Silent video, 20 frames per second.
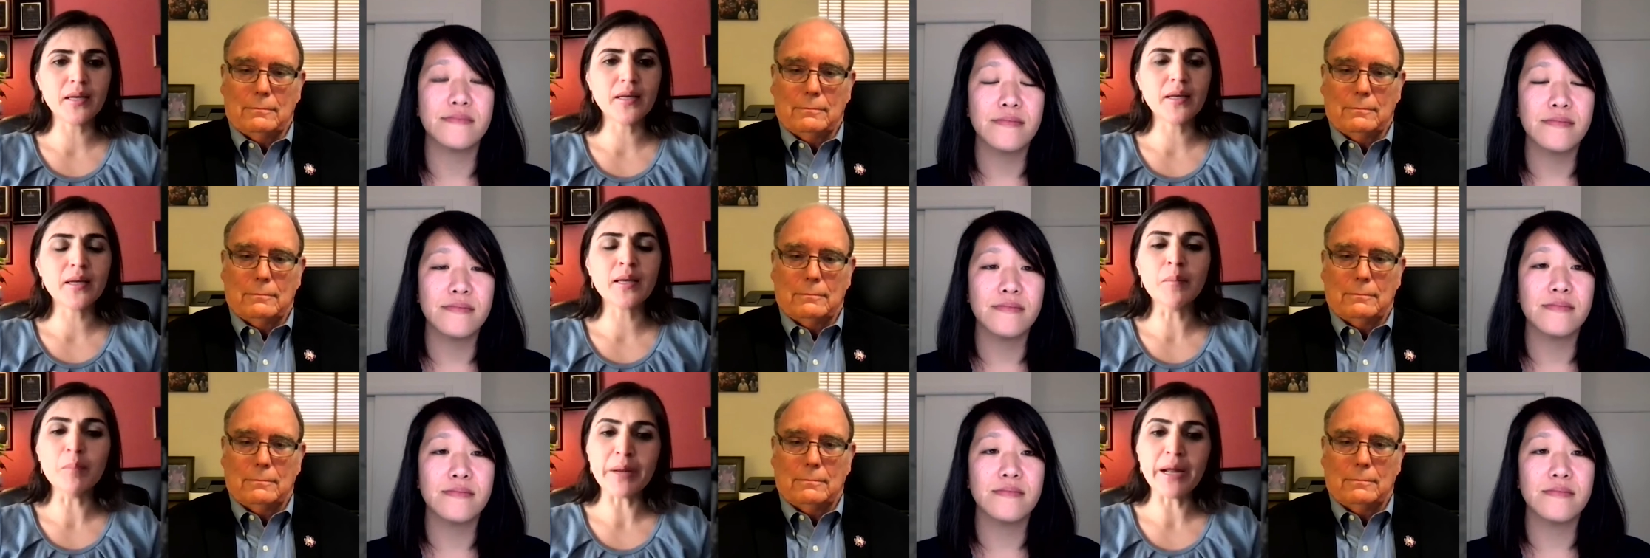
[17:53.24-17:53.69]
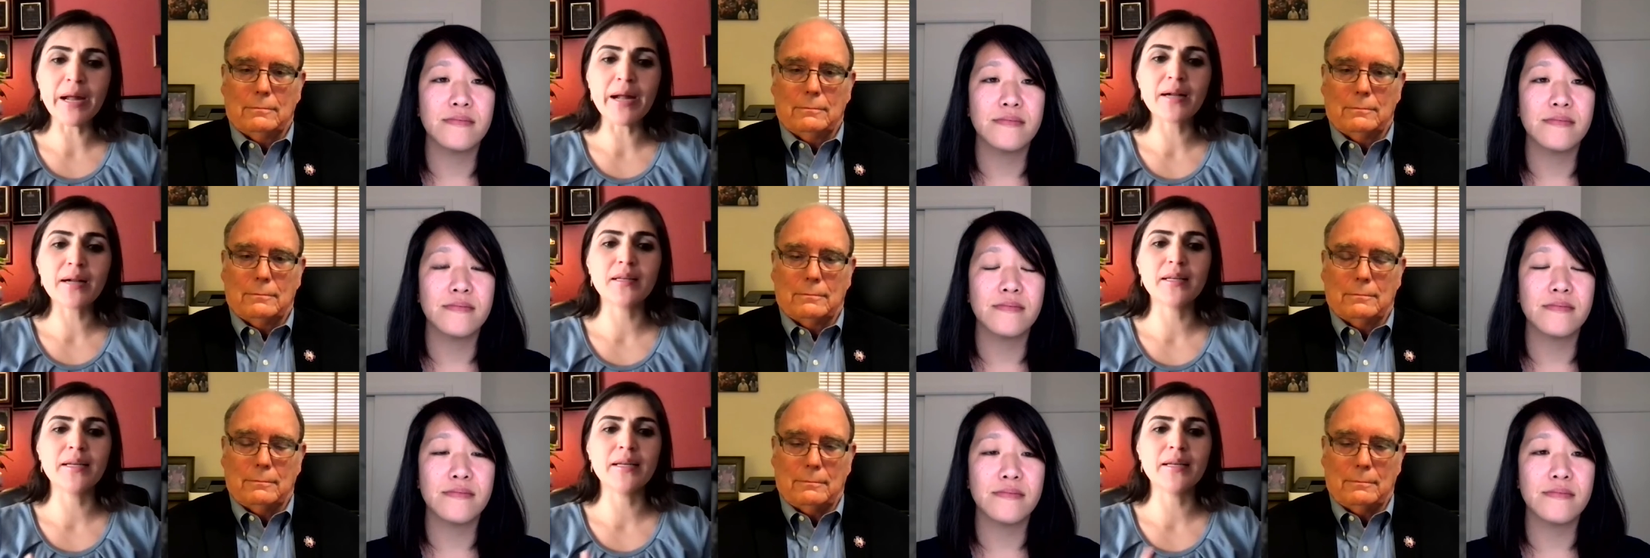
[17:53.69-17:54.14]

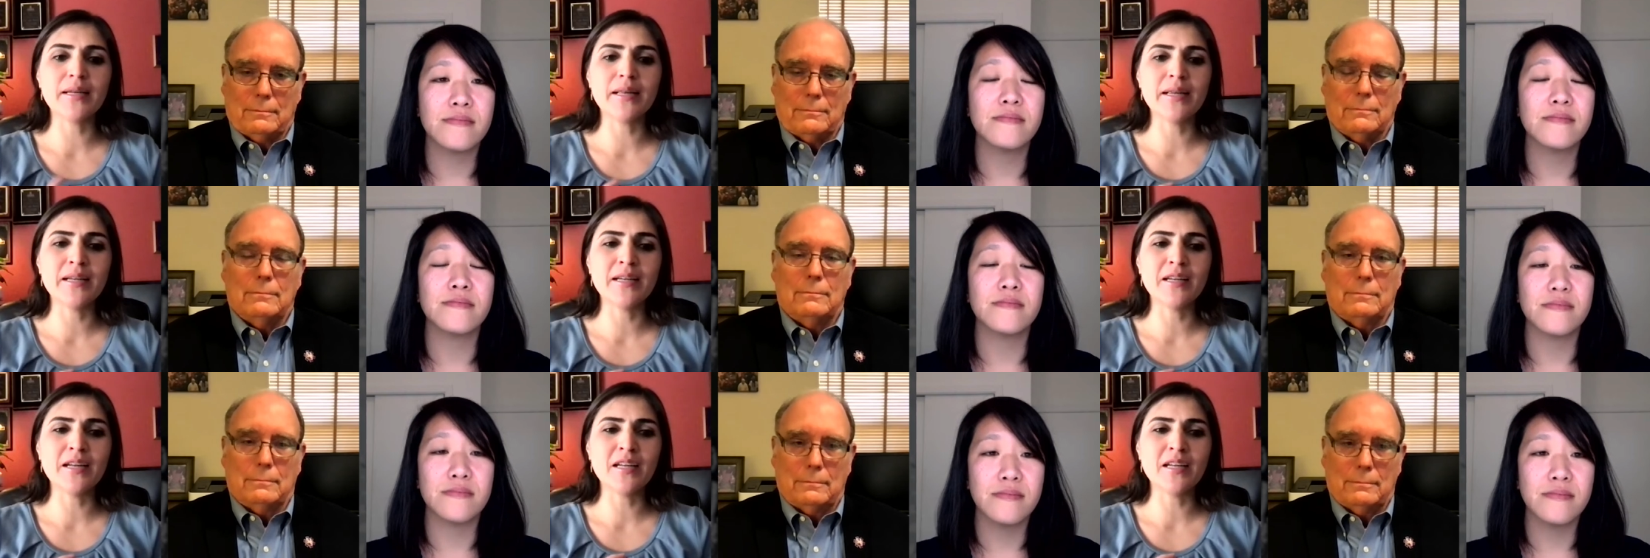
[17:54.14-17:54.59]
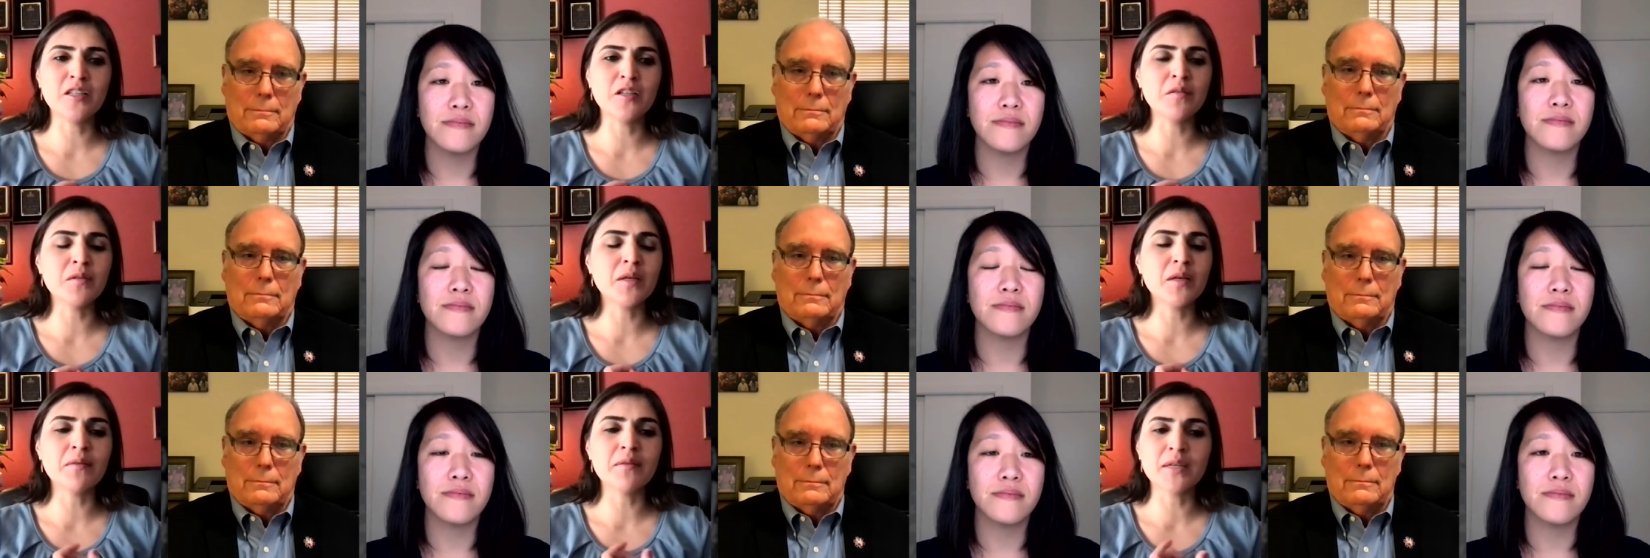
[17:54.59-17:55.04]
Speaker 1: impacted and and
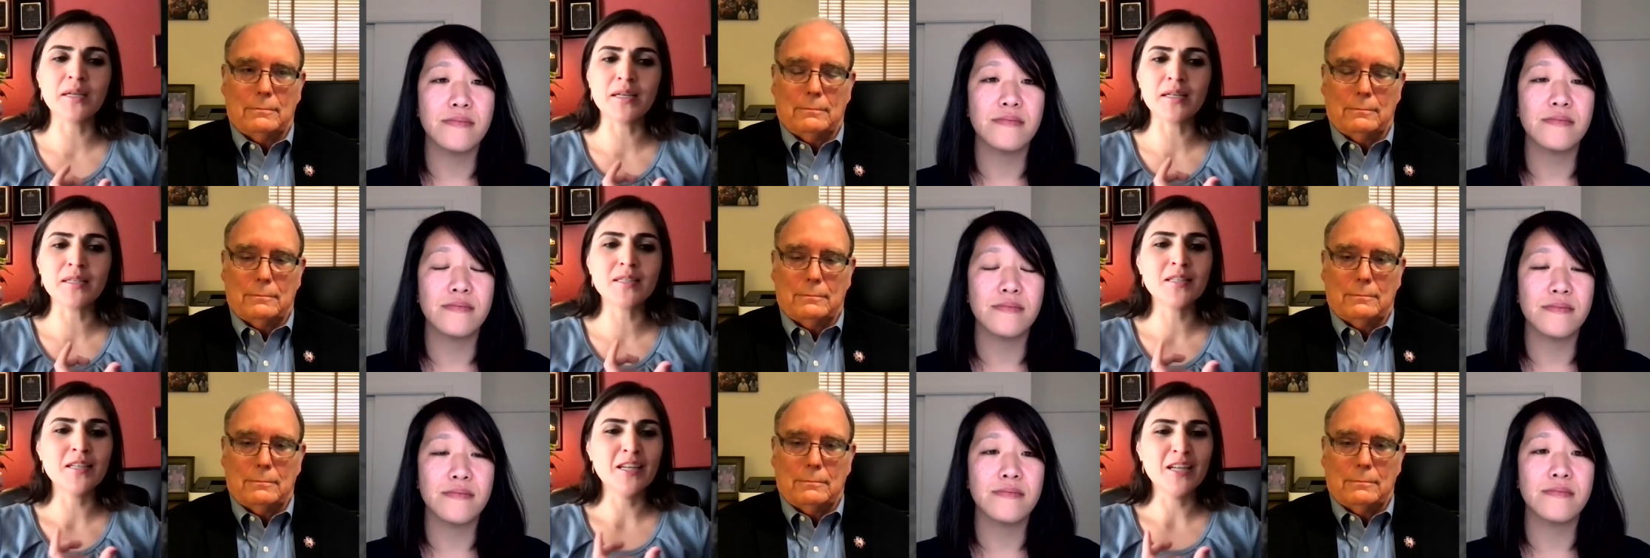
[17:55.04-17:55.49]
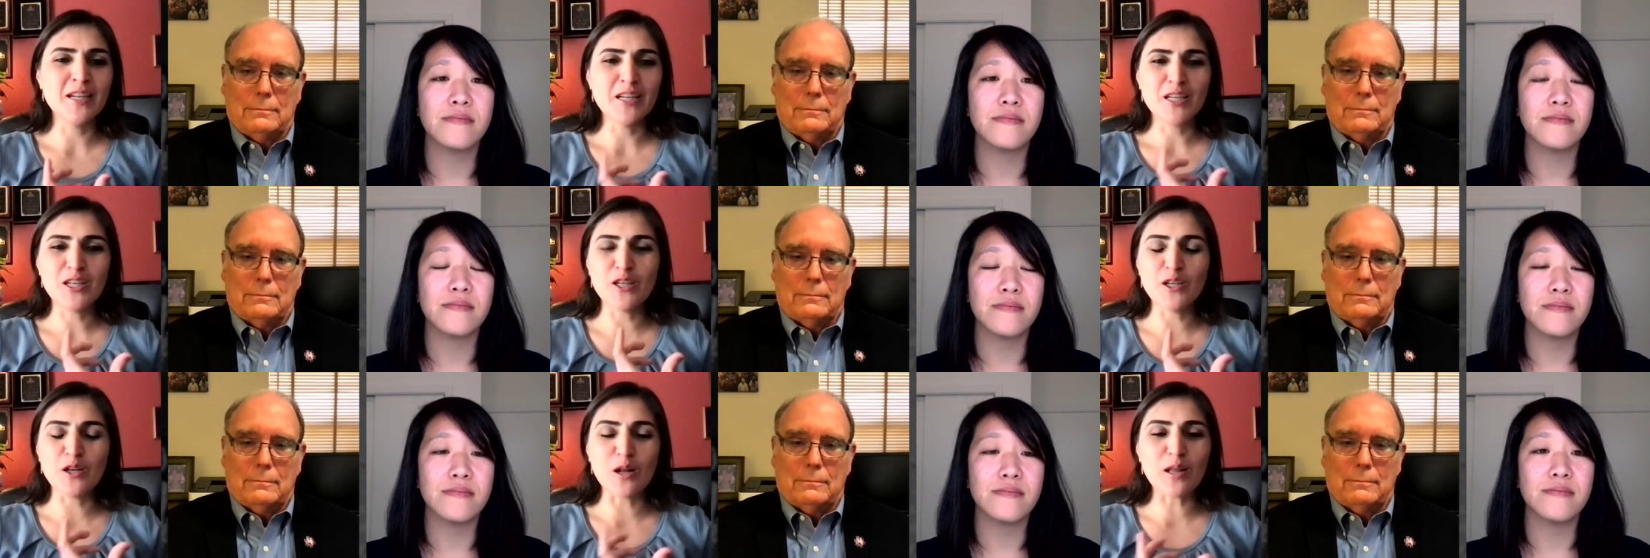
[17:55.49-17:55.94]
you've given us
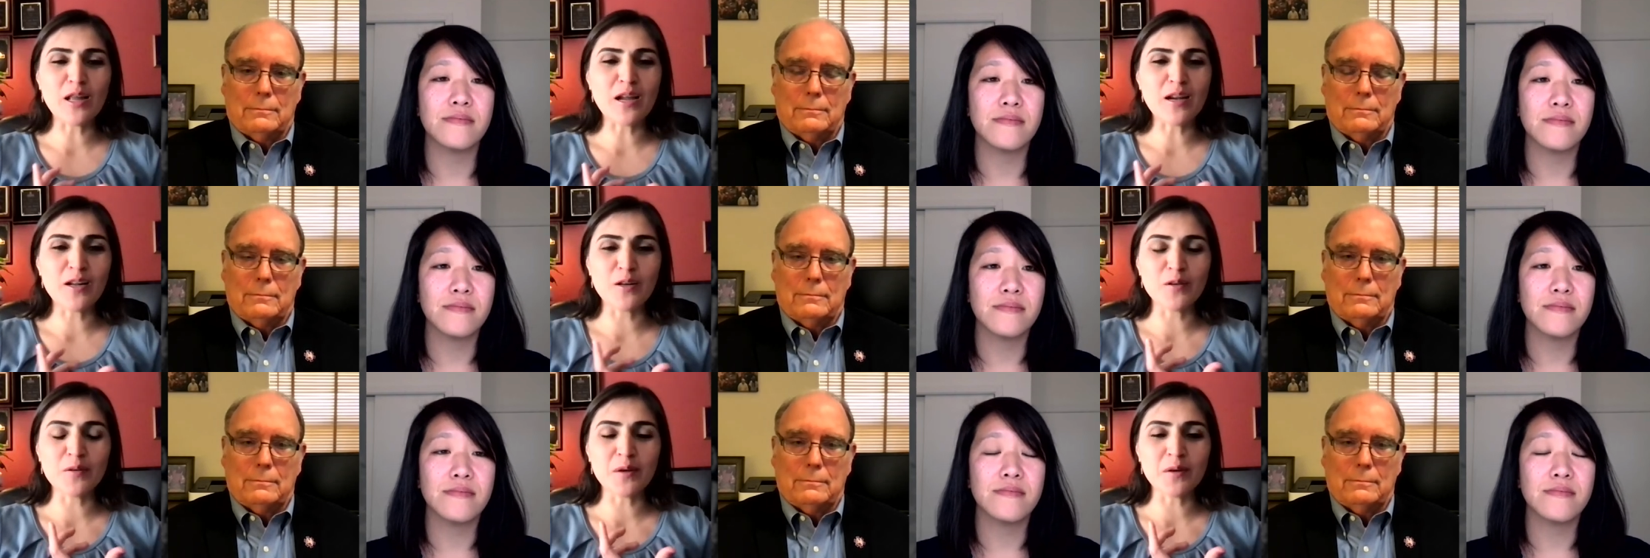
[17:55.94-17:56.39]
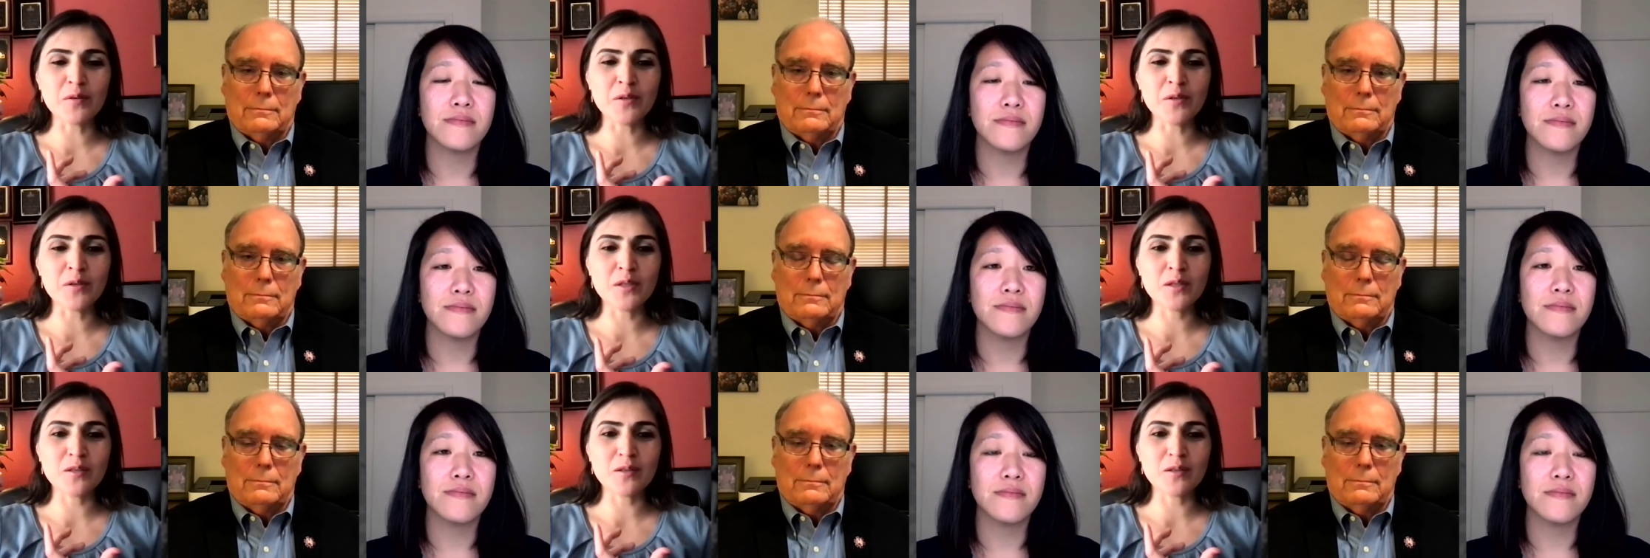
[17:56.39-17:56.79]
you know a lot of, of